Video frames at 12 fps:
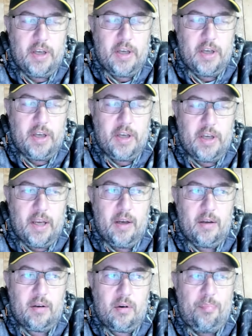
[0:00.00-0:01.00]
to get
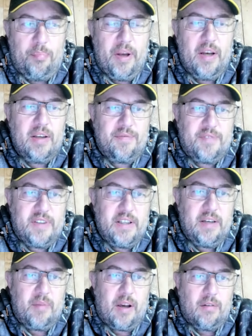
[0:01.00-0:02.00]
a competitive
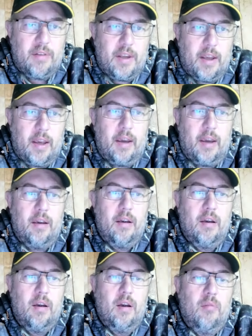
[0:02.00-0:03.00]
team out there
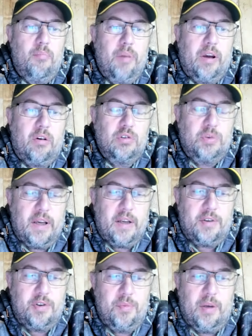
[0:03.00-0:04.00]
because we had
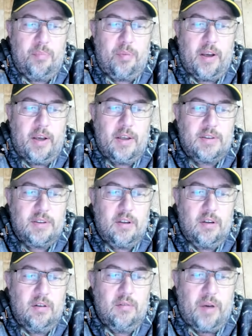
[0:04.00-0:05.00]
too many players
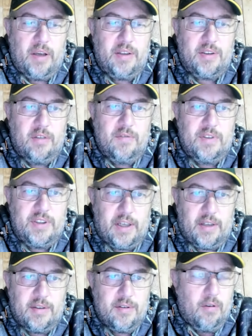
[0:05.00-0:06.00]
based
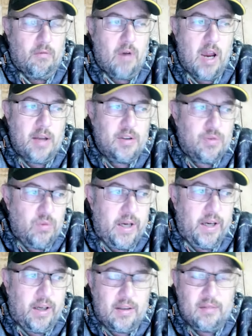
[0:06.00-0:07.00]
overseas. The Rand's weak.